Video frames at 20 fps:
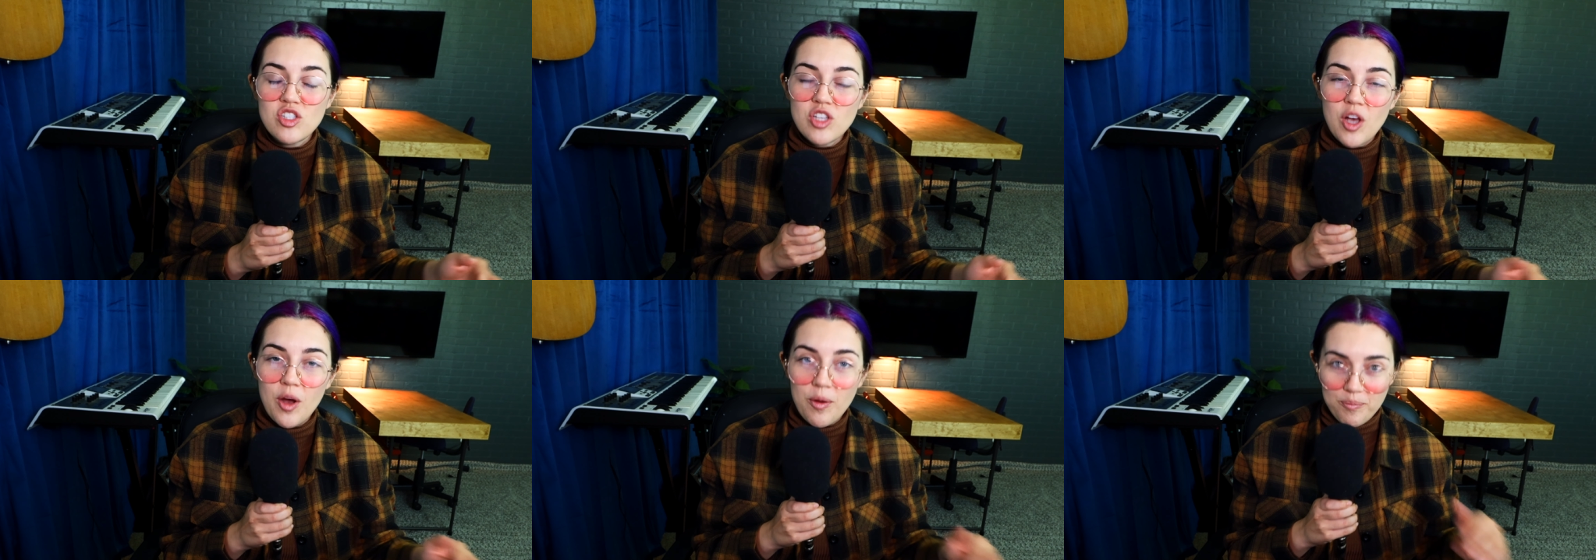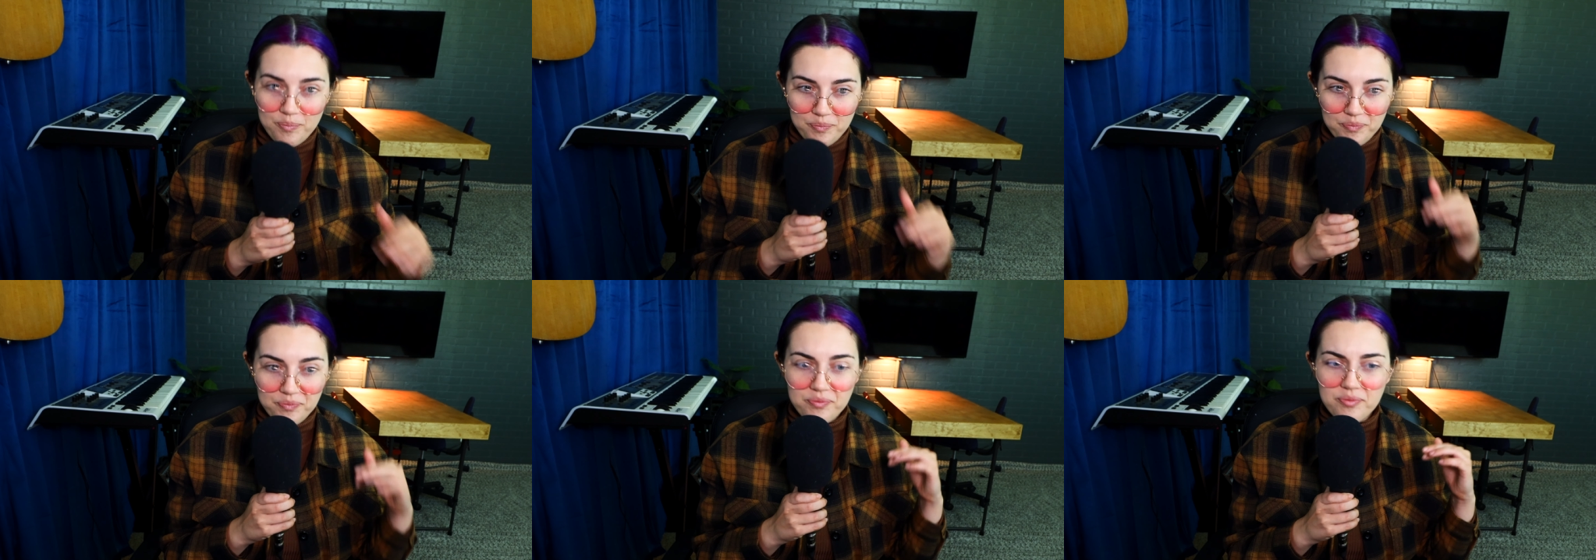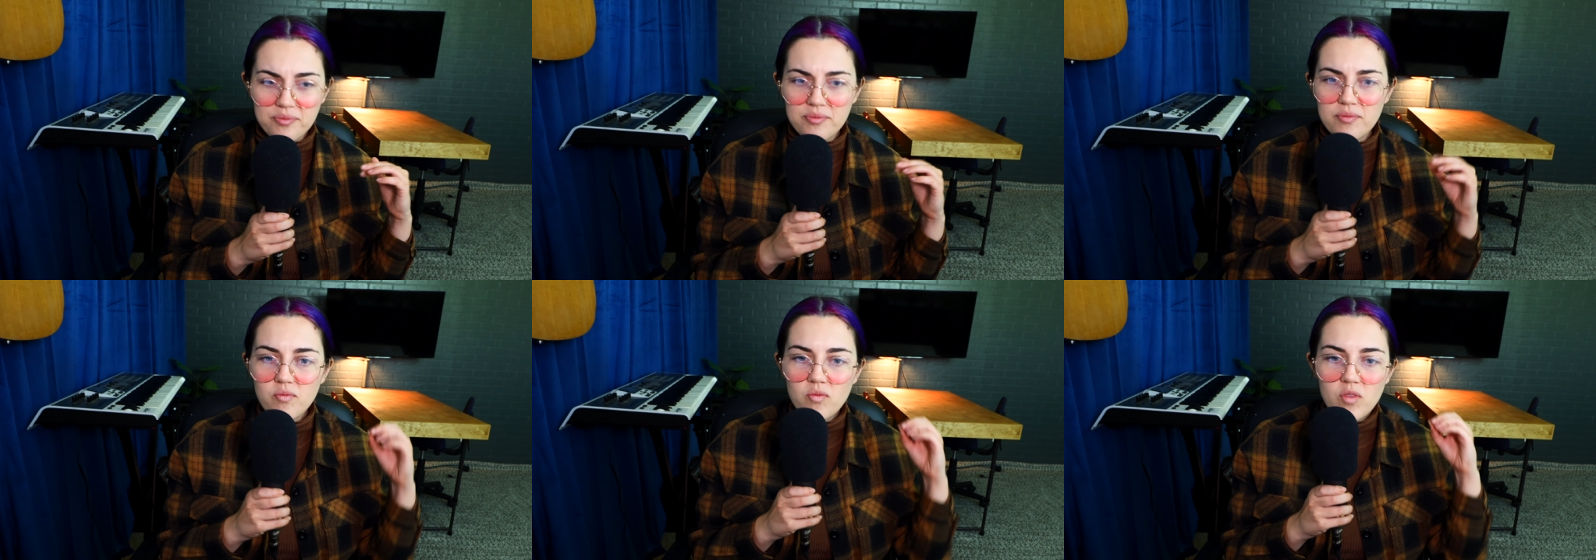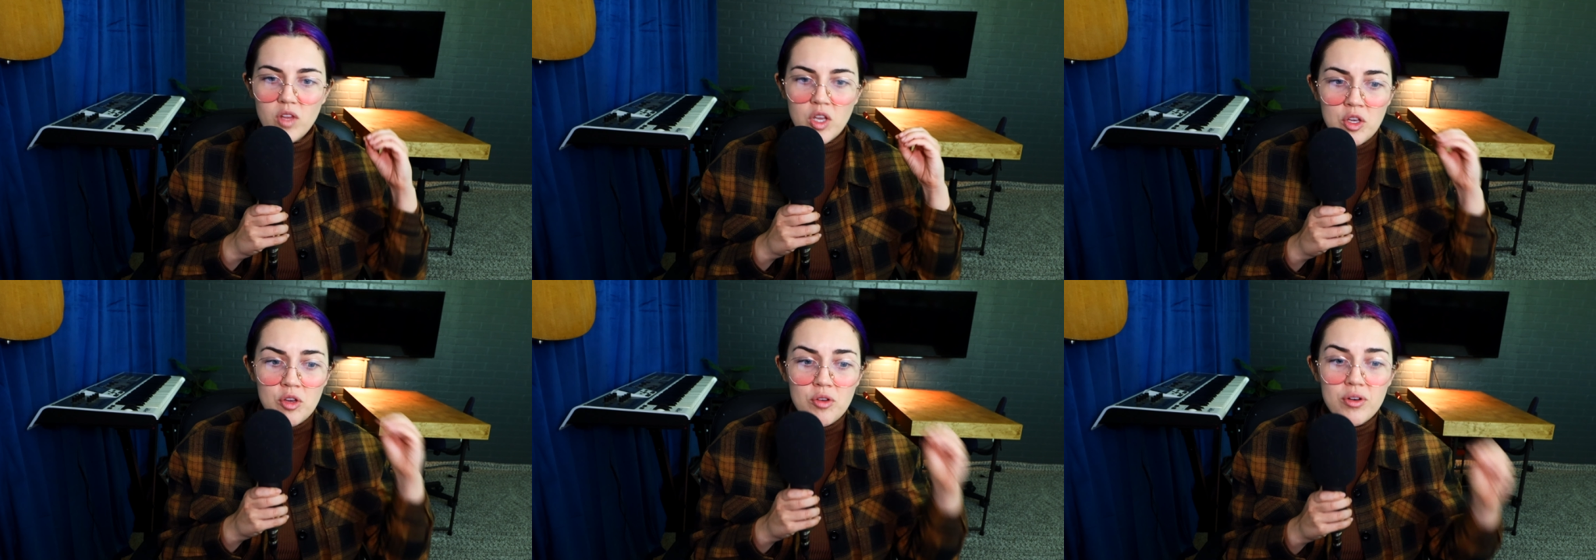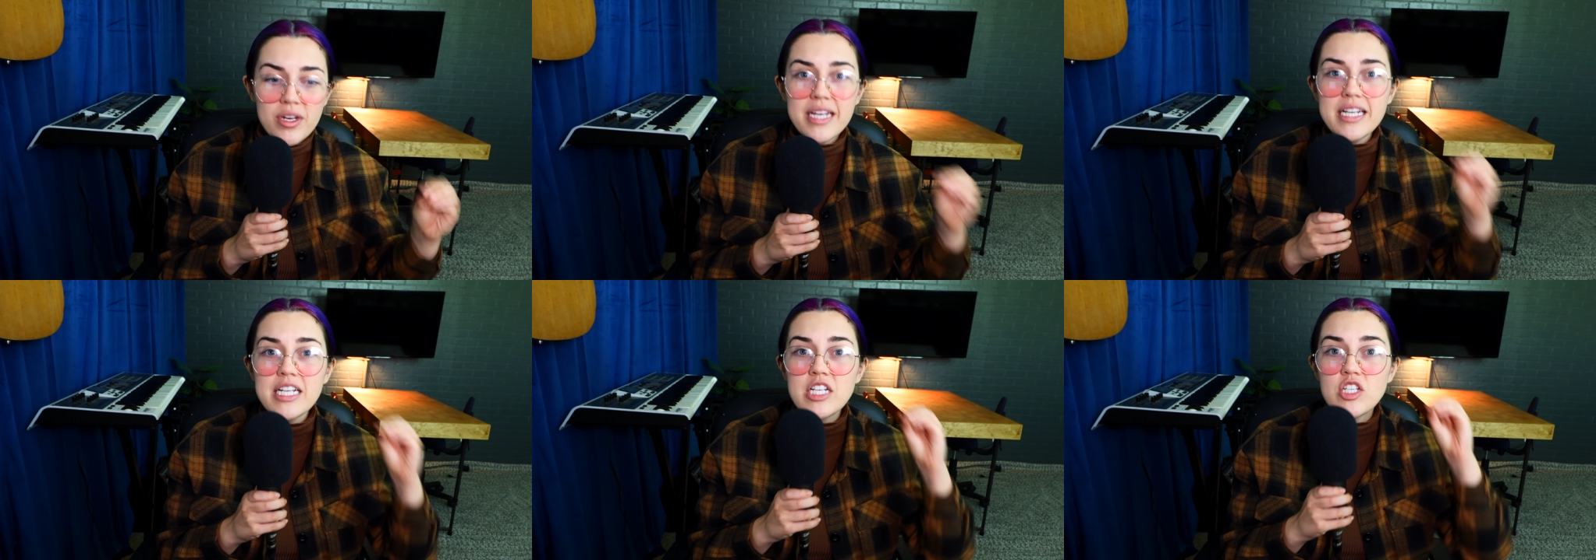So you
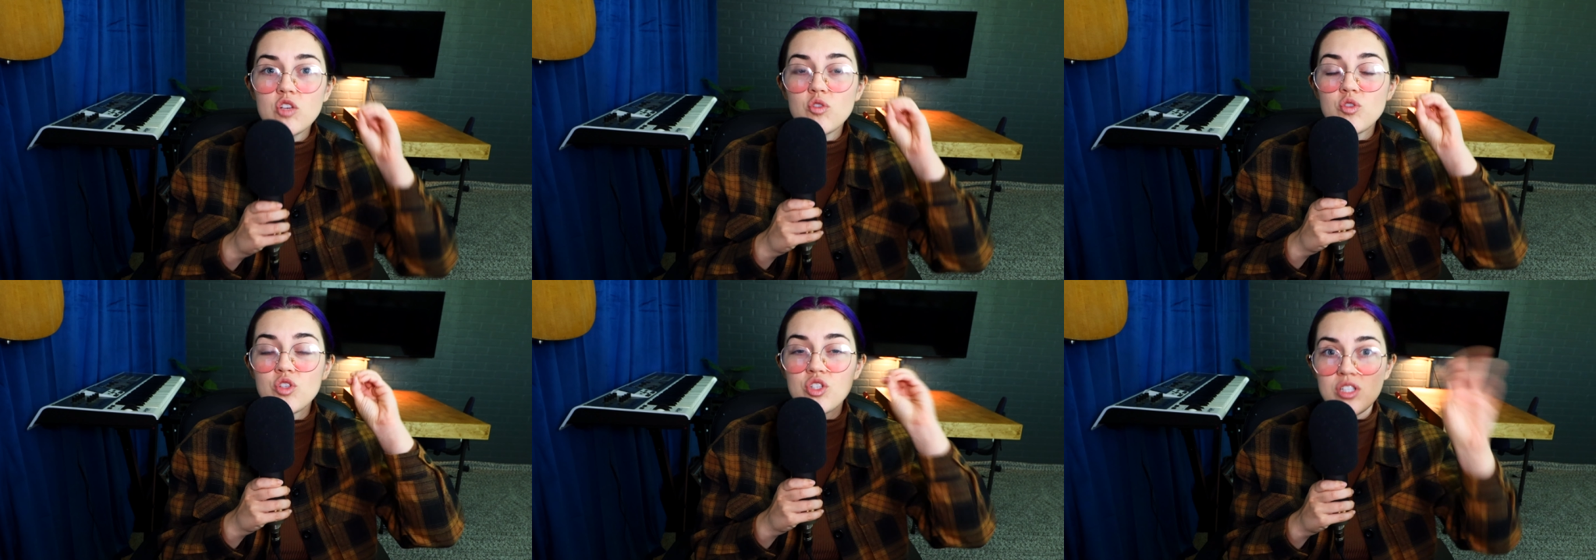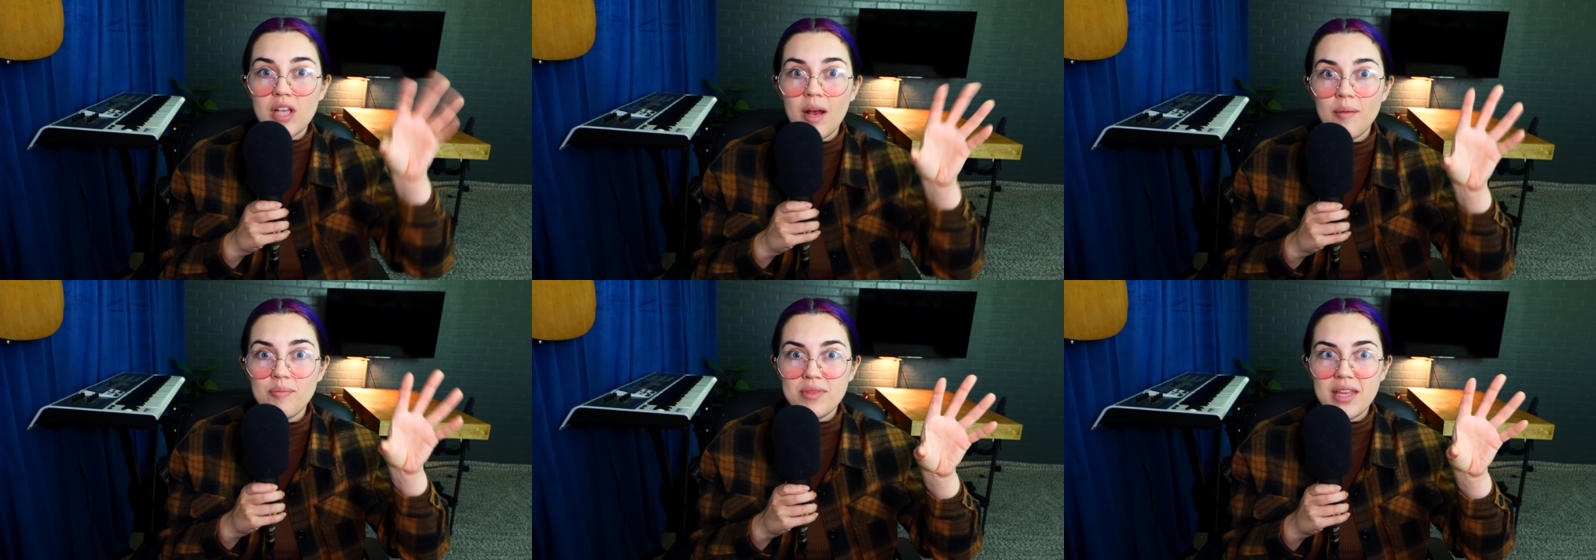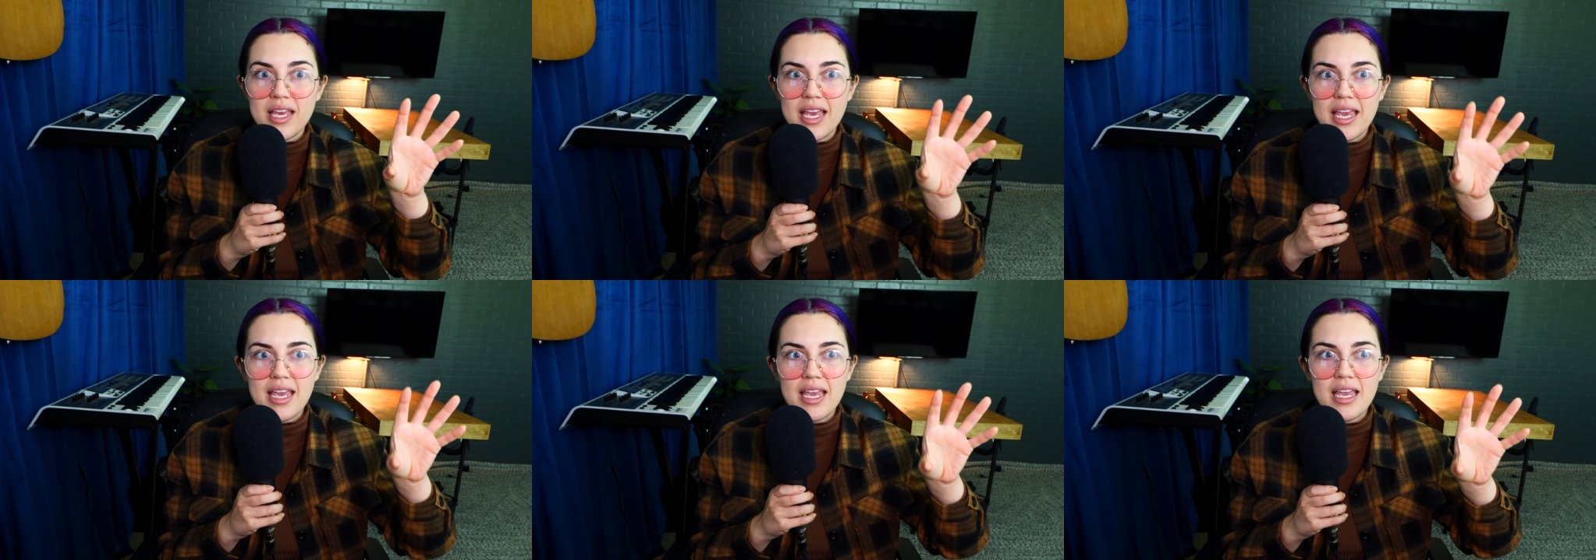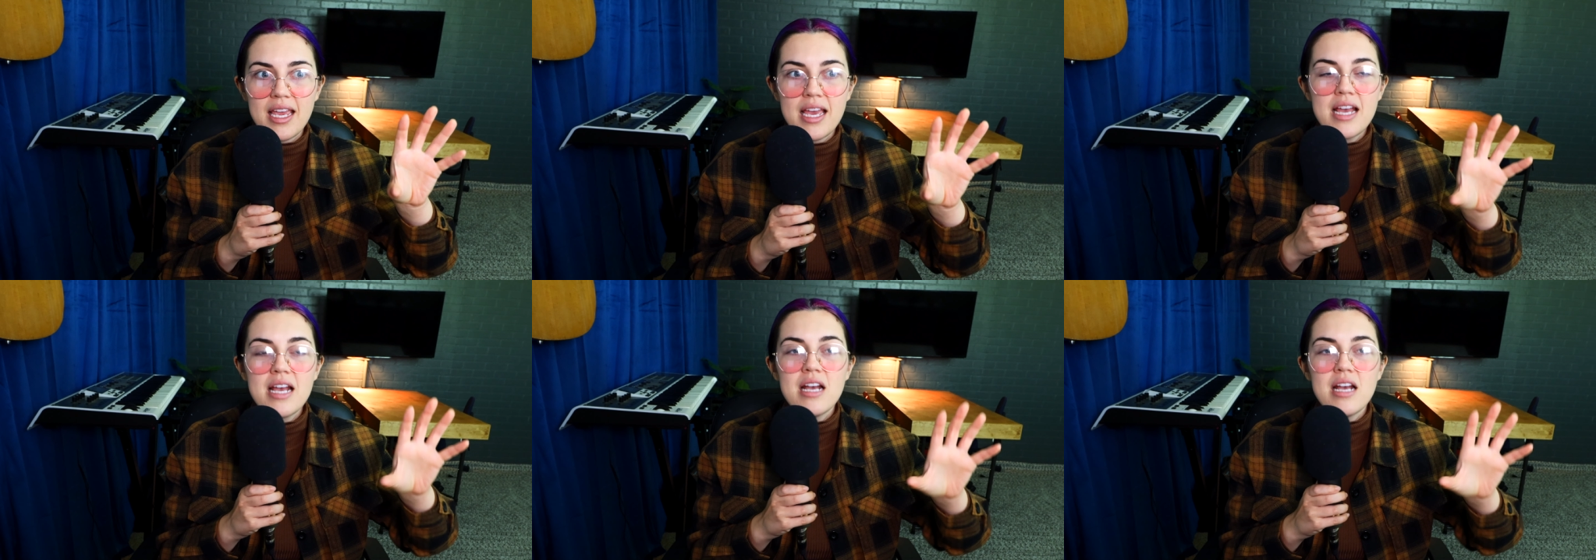need to do something